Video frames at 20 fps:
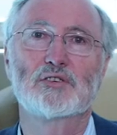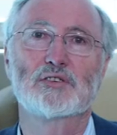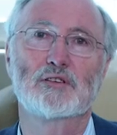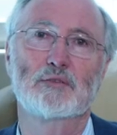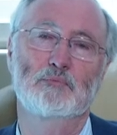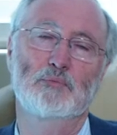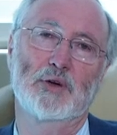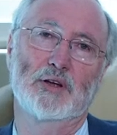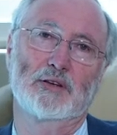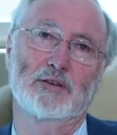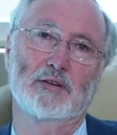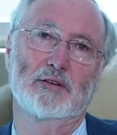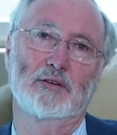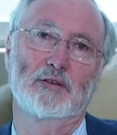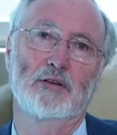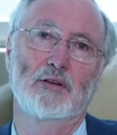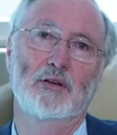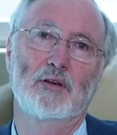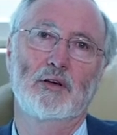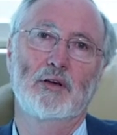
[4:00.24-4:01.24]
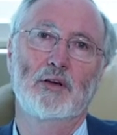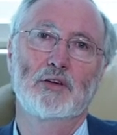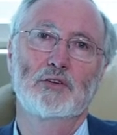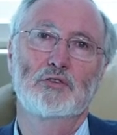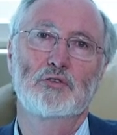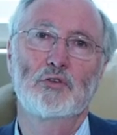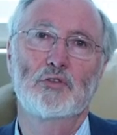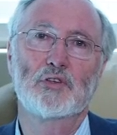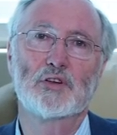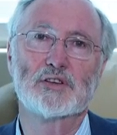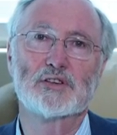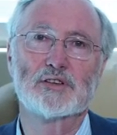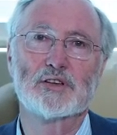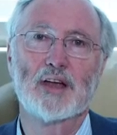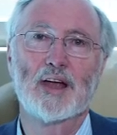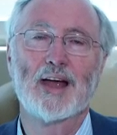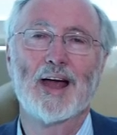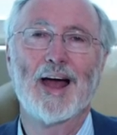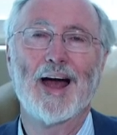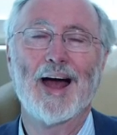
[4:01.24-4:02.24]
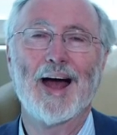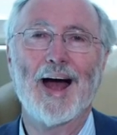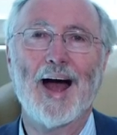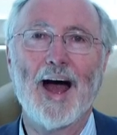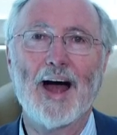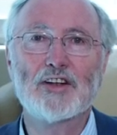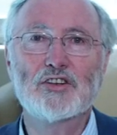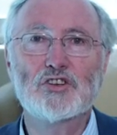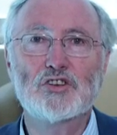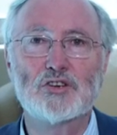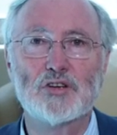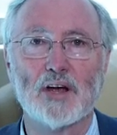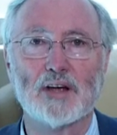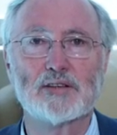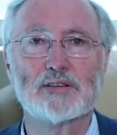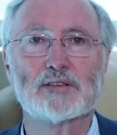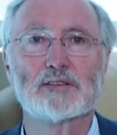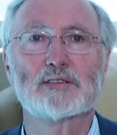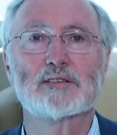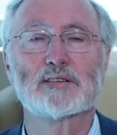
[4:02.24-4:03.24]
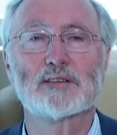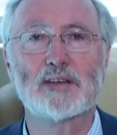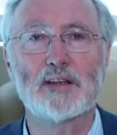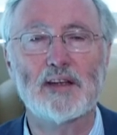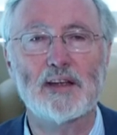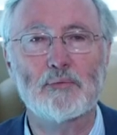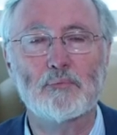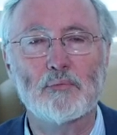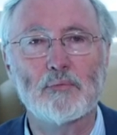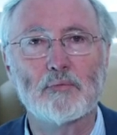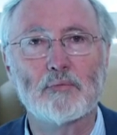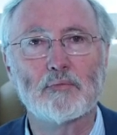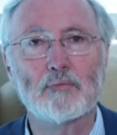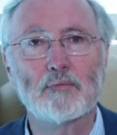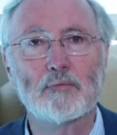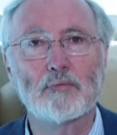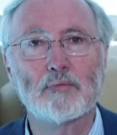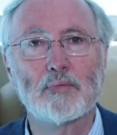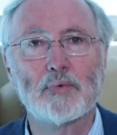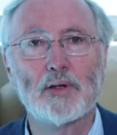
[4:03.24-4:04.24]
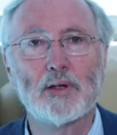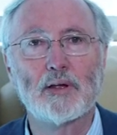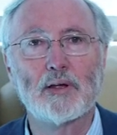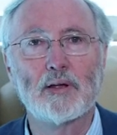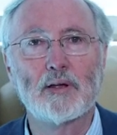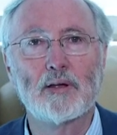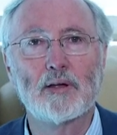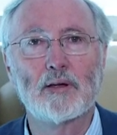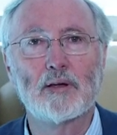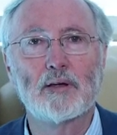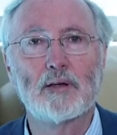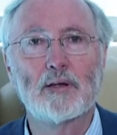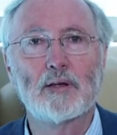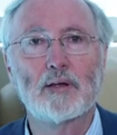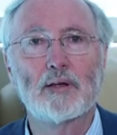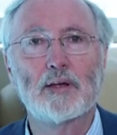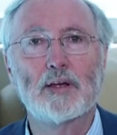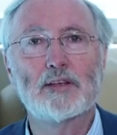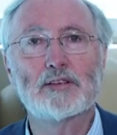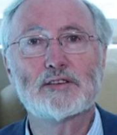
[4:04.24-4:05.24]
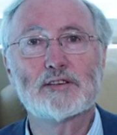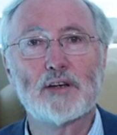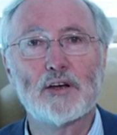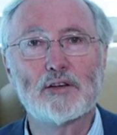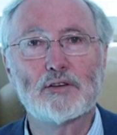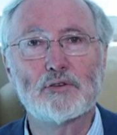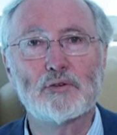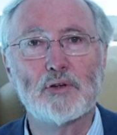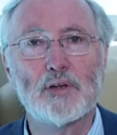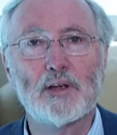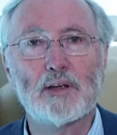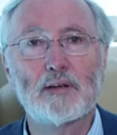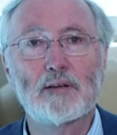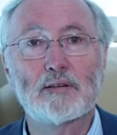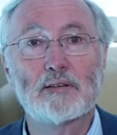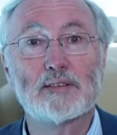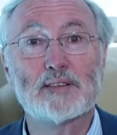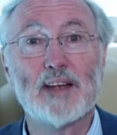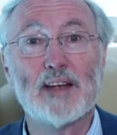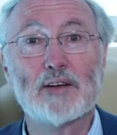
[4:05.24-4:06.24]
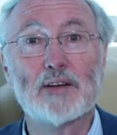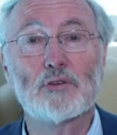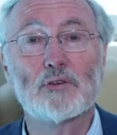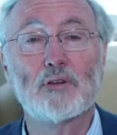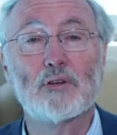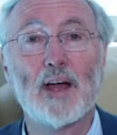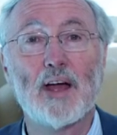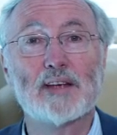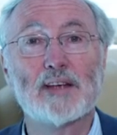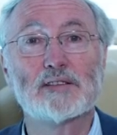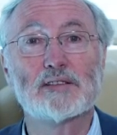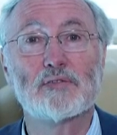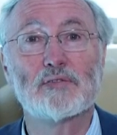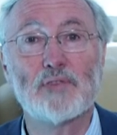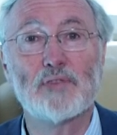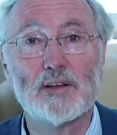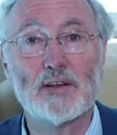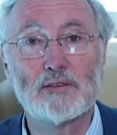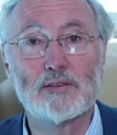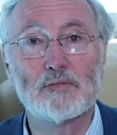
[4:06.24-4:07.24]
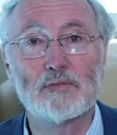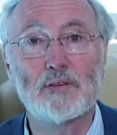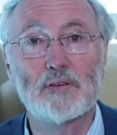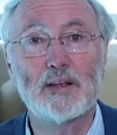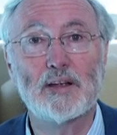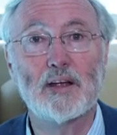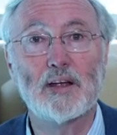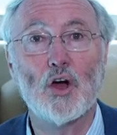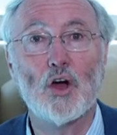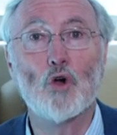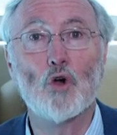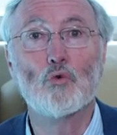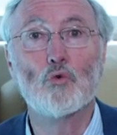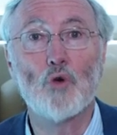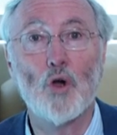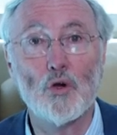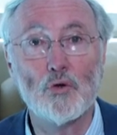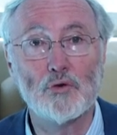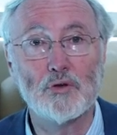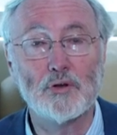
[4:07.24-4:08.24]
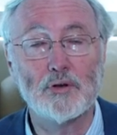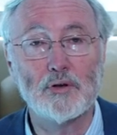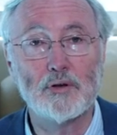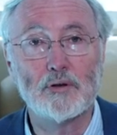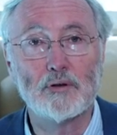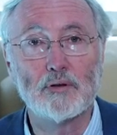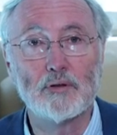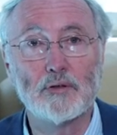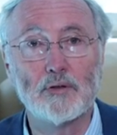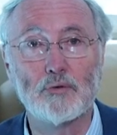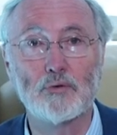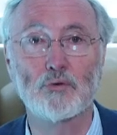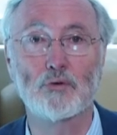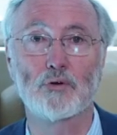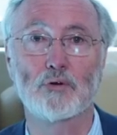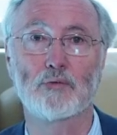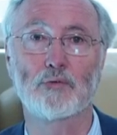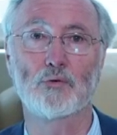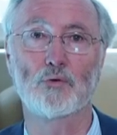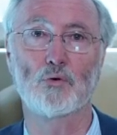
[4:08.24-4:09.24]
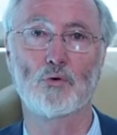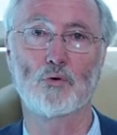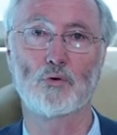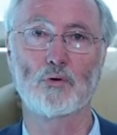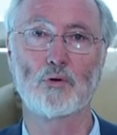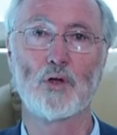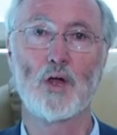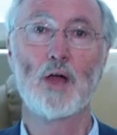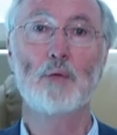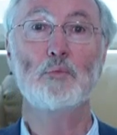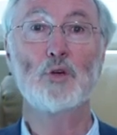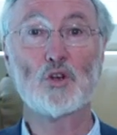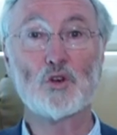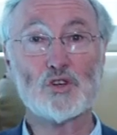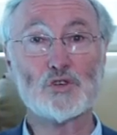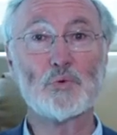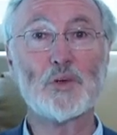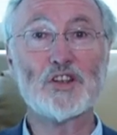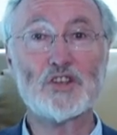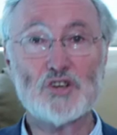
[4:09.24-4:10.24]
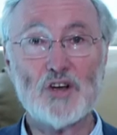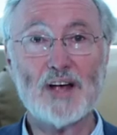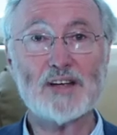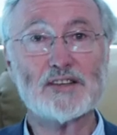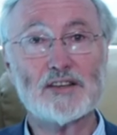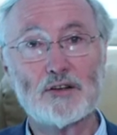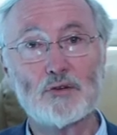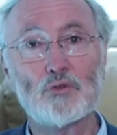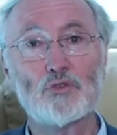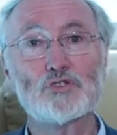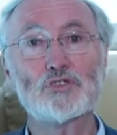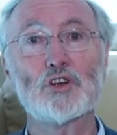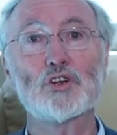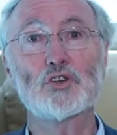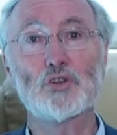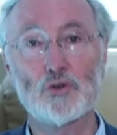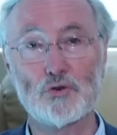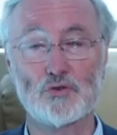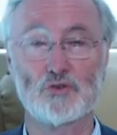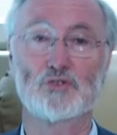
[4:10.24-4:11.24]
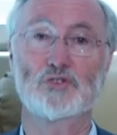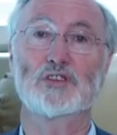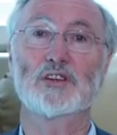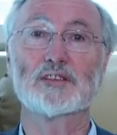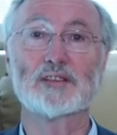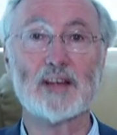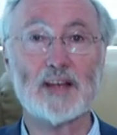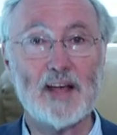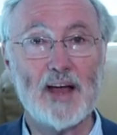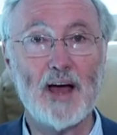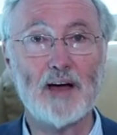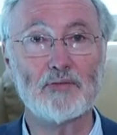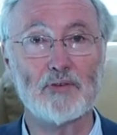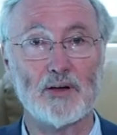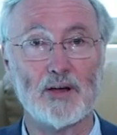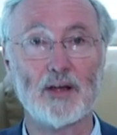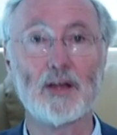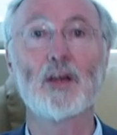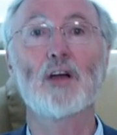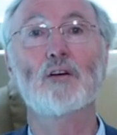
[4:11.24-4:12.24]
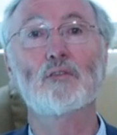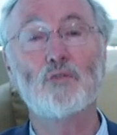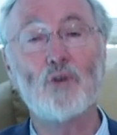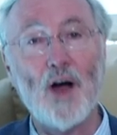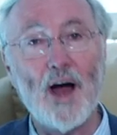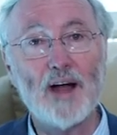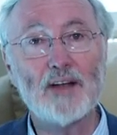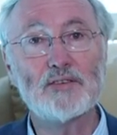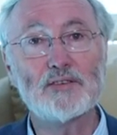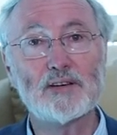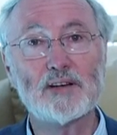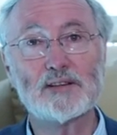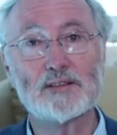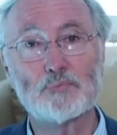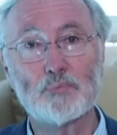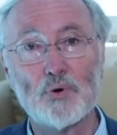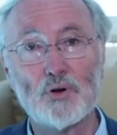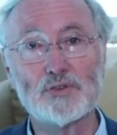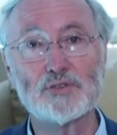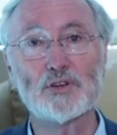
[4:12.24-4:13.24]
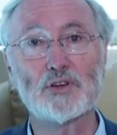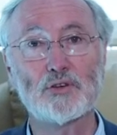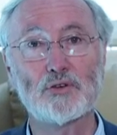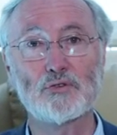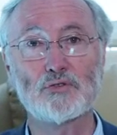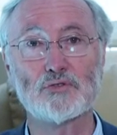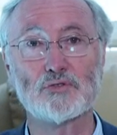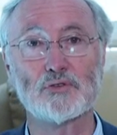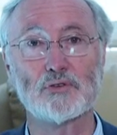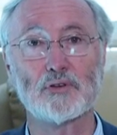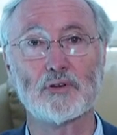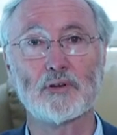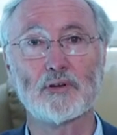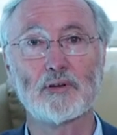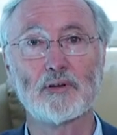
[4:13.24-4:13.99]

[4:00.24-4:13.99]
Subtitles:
submit to this unjust scheme. In so doing, SANRAL has effectively eroded the rule of law, because when just laws are used as a cover for unjust prosecution,